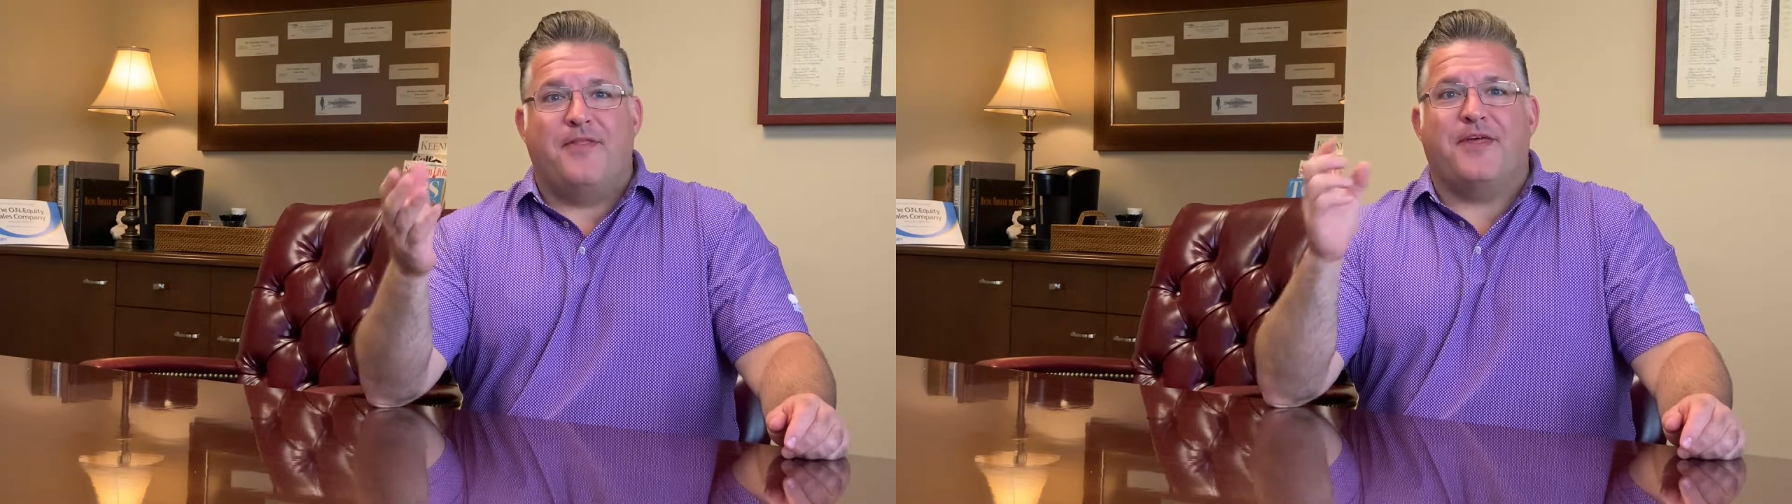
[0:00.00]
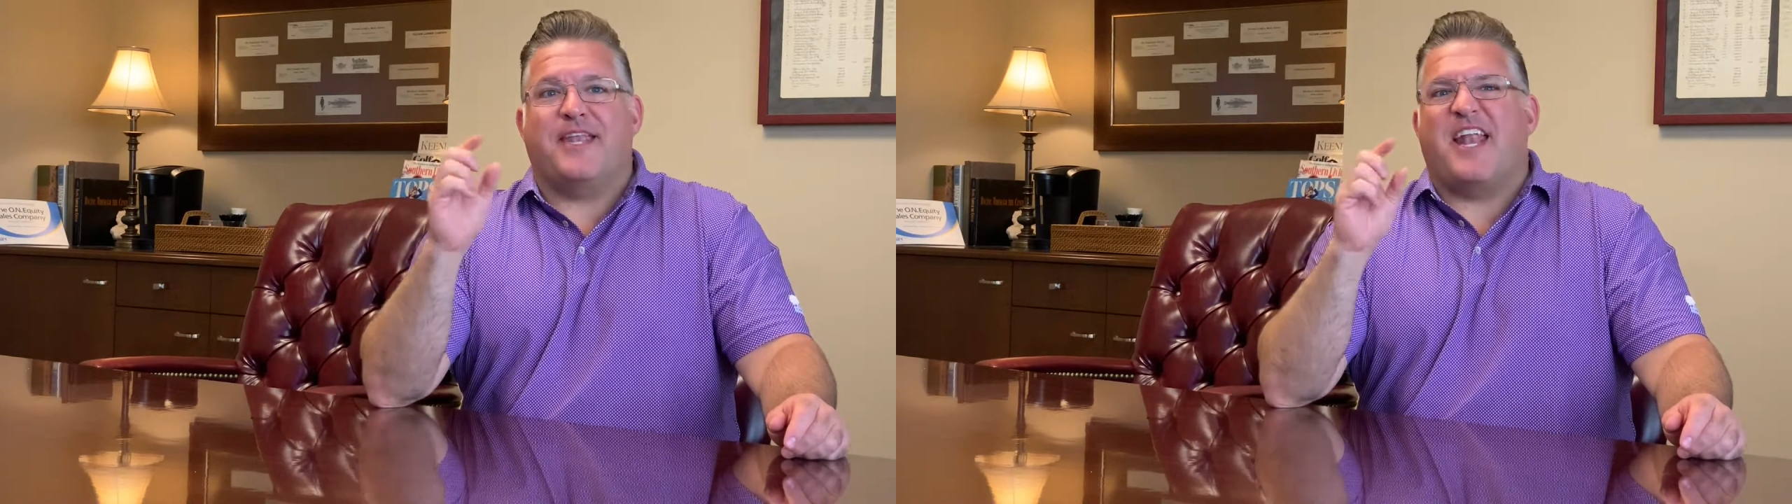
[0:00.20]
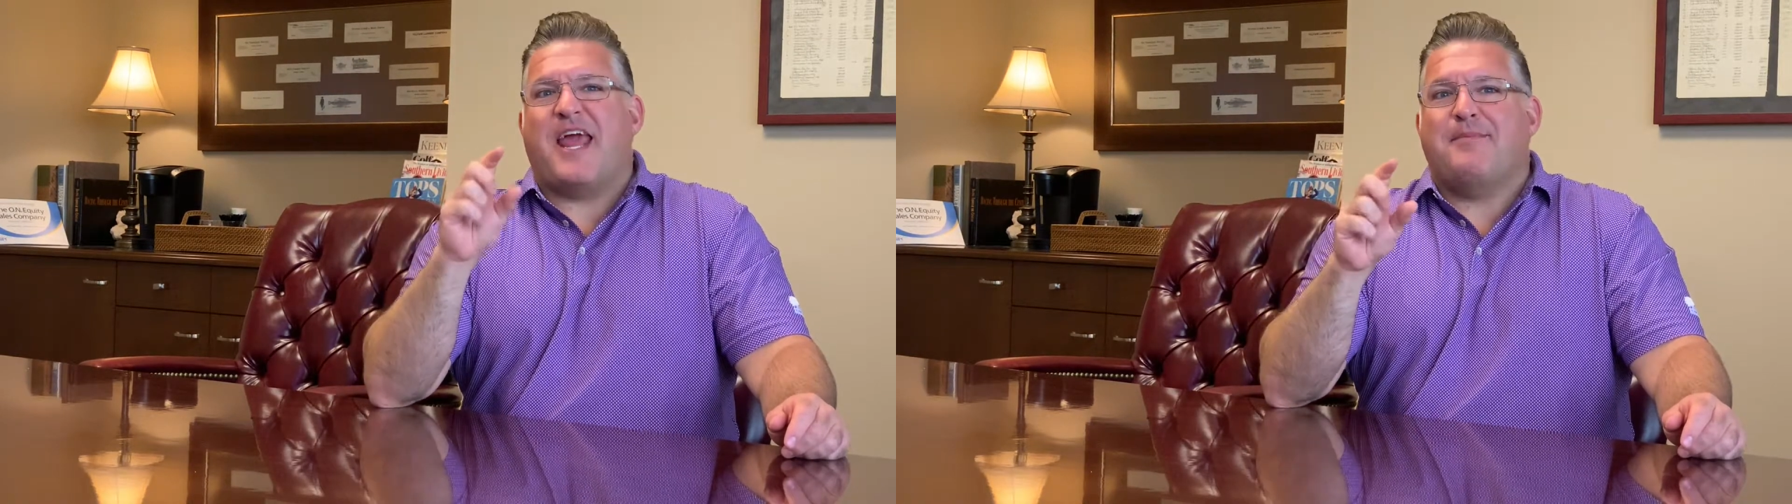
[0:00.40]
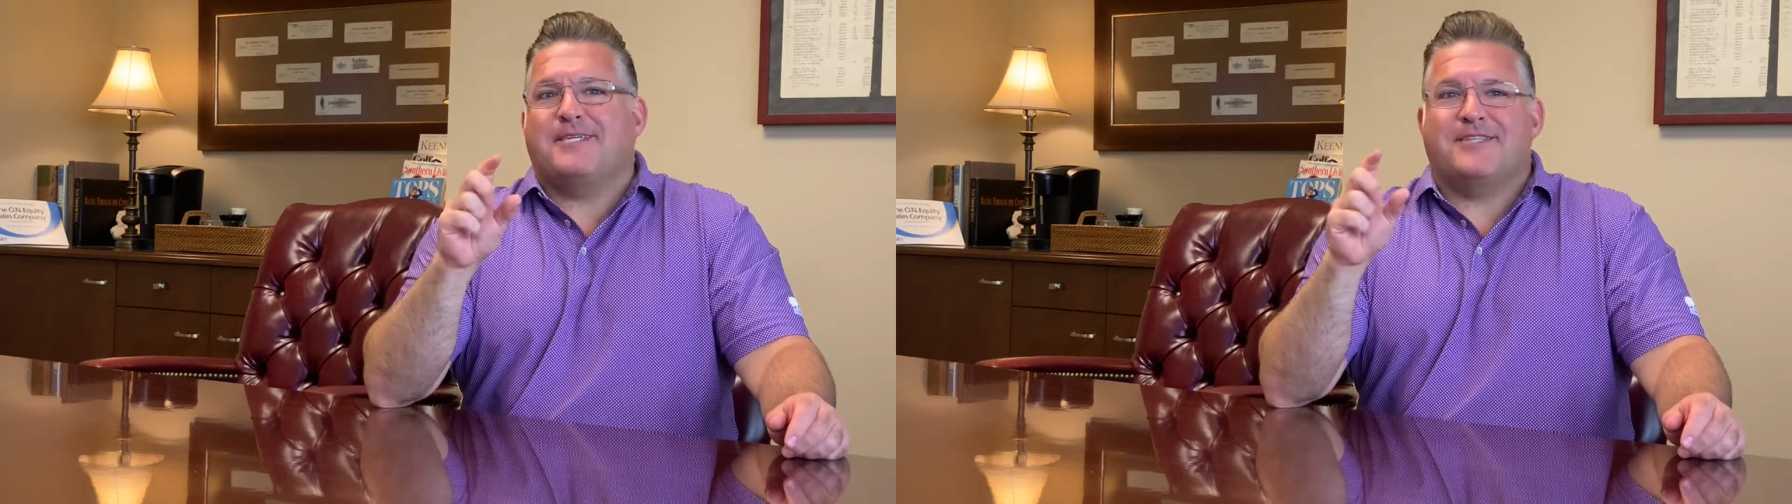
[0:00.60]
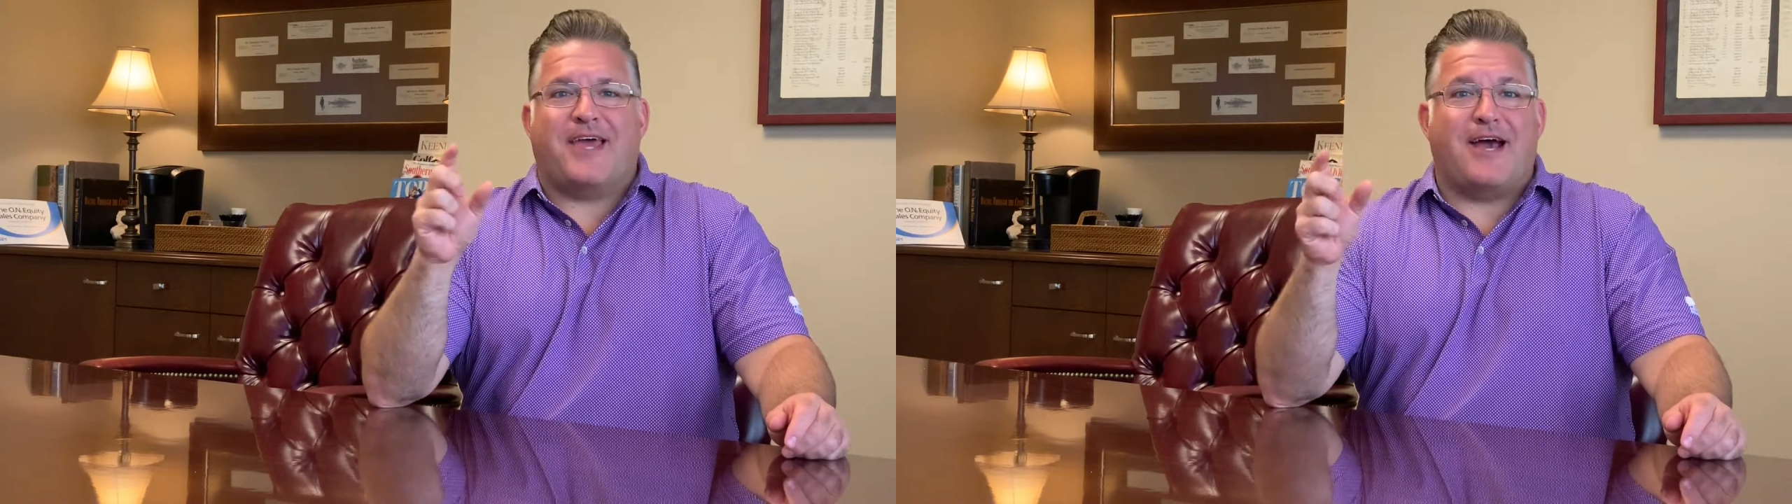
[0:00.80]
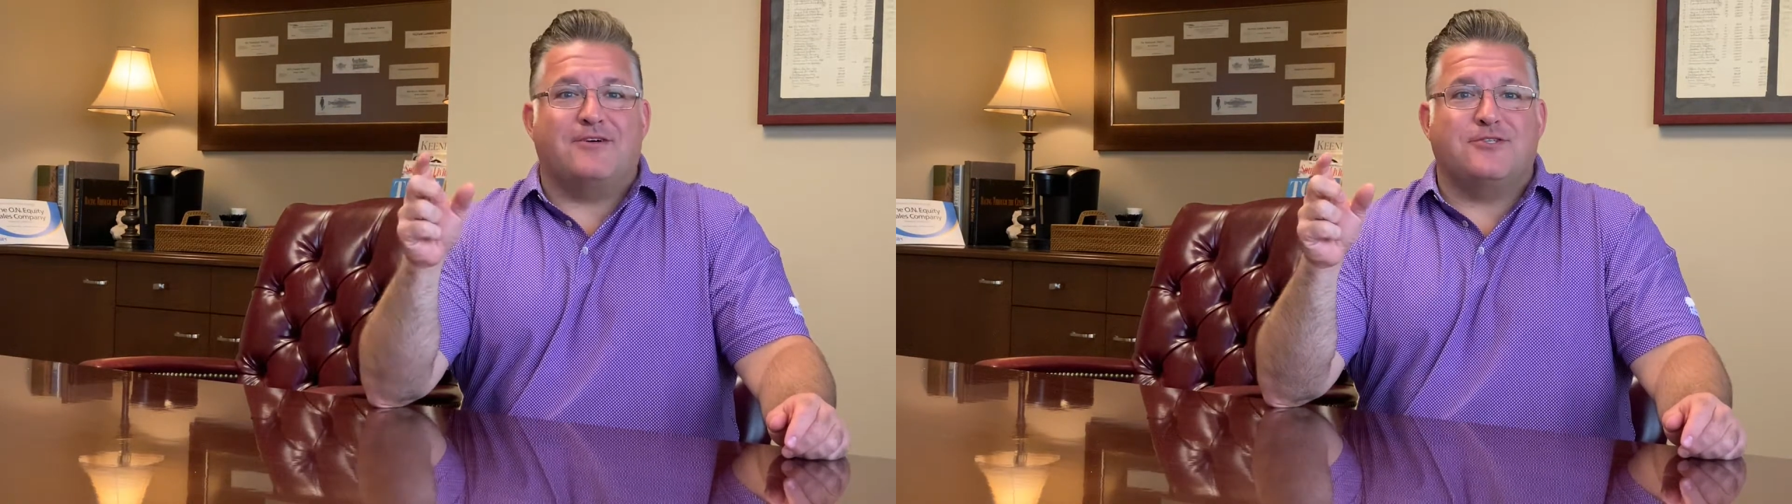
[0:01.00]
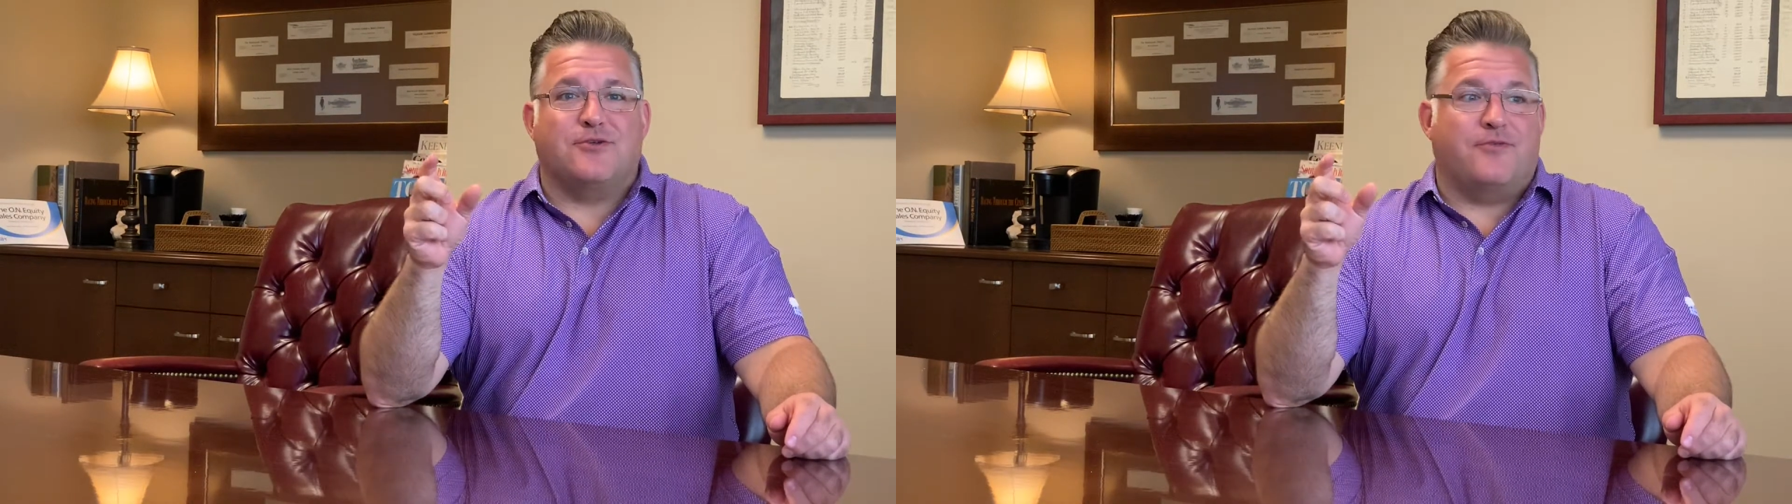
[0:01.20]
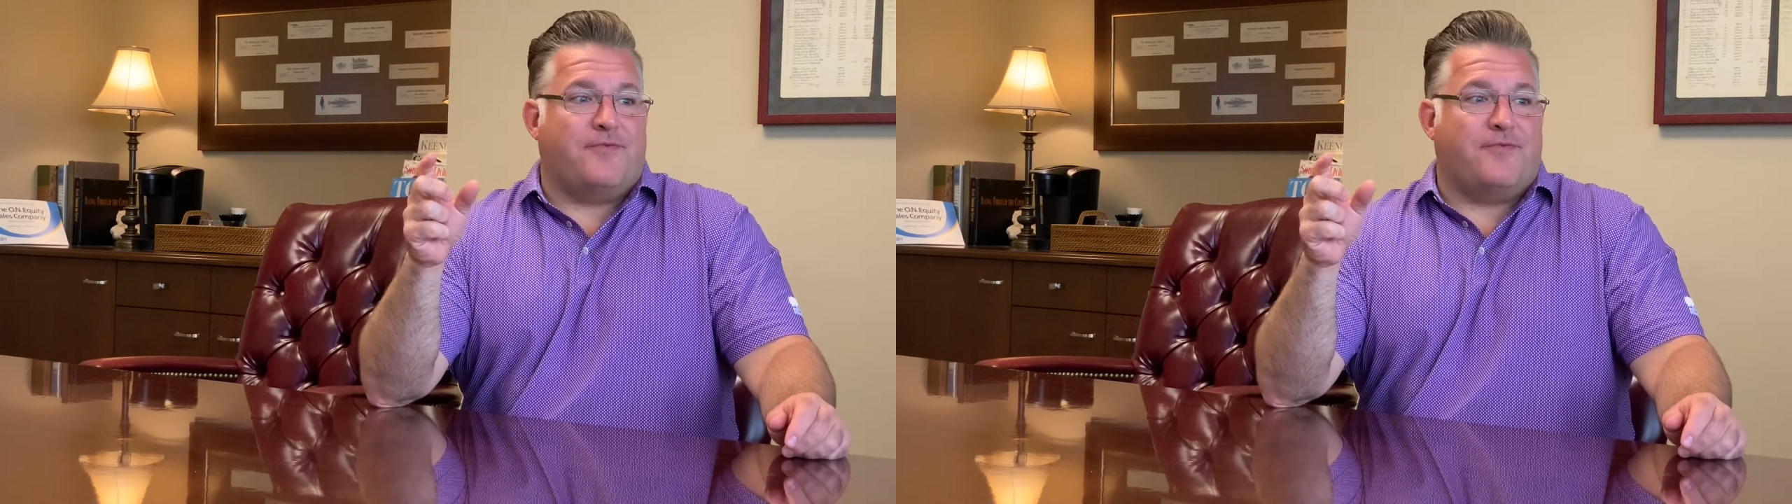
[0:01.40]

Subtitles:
The dynamics of the household,